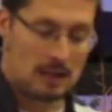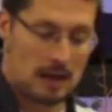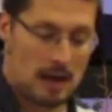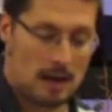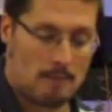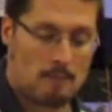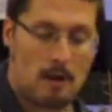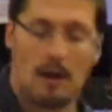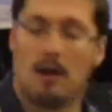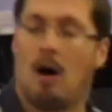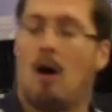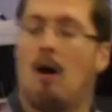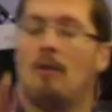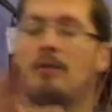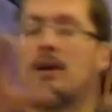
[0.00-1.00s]
God among
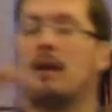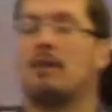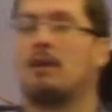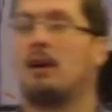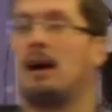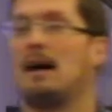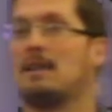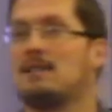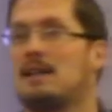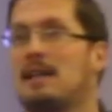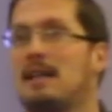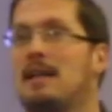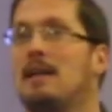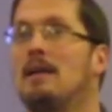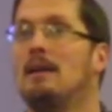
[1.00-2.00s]
all the other gods
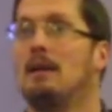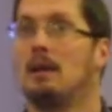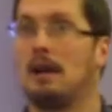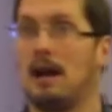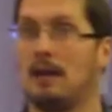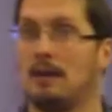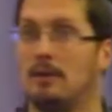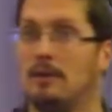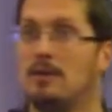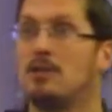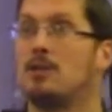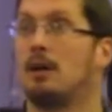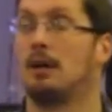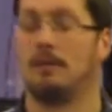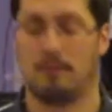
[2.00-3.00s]
that he kind of
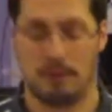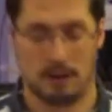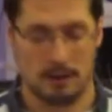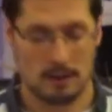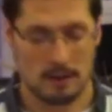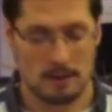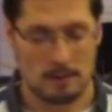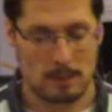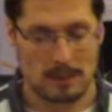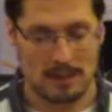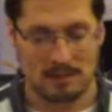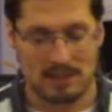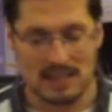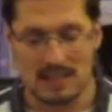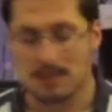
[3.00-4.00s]
served. But
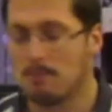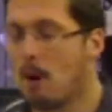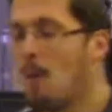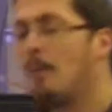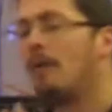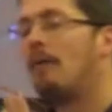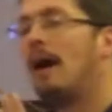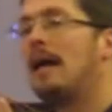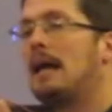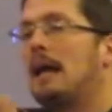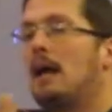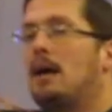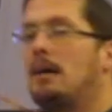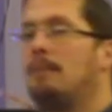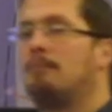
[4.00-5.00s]
at this moment right
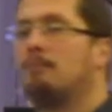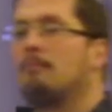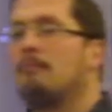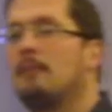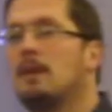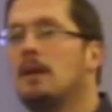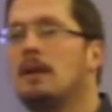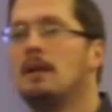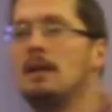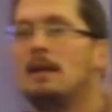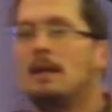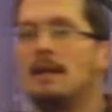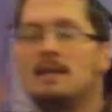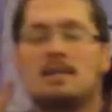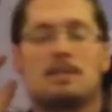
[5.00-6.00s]
here,
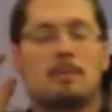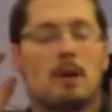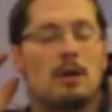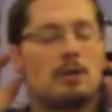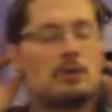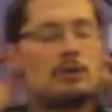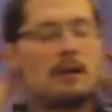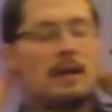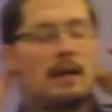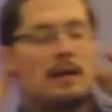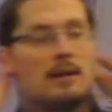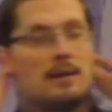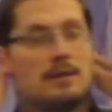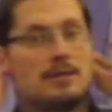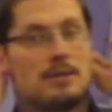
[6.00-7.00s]
his spiritual
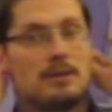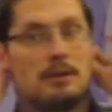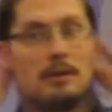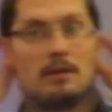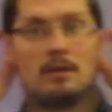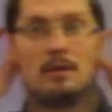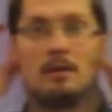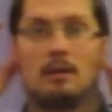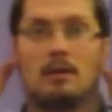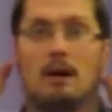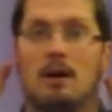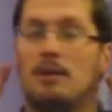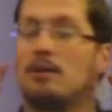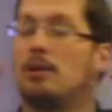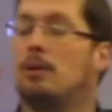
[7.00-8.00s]
ears
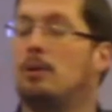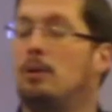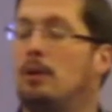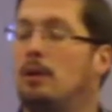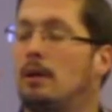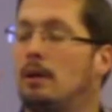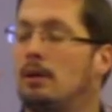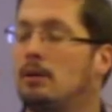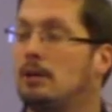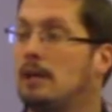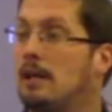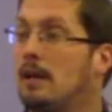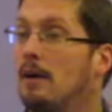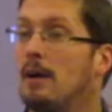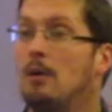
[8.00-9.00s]
are tuned
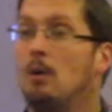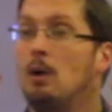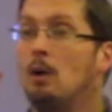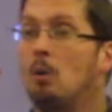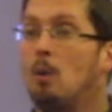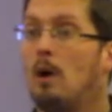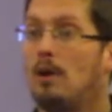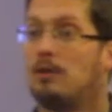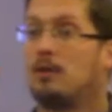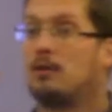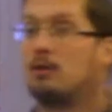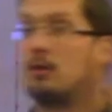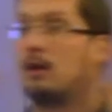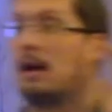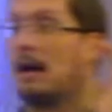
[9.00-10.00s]
to hearing what the
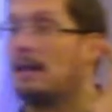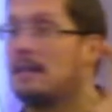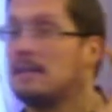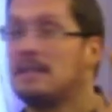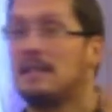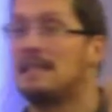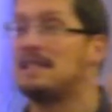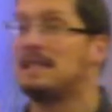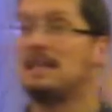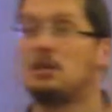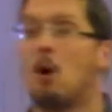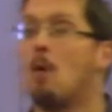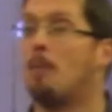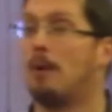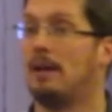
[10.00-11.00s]
true God,
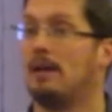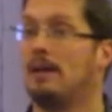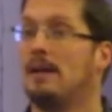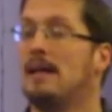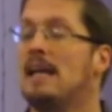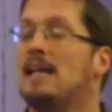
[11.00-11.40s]
he's open.